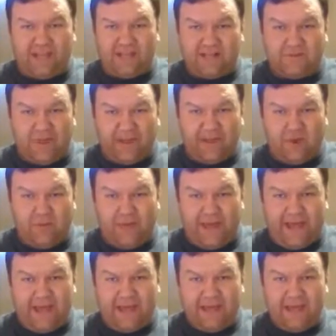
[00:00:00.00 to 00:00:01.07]
might go
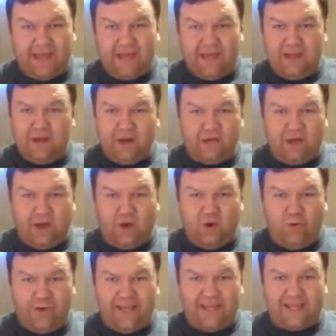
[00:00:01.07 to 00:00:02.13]
by during the whole
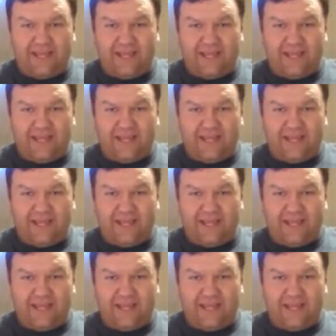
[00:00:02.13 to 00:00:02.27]
week,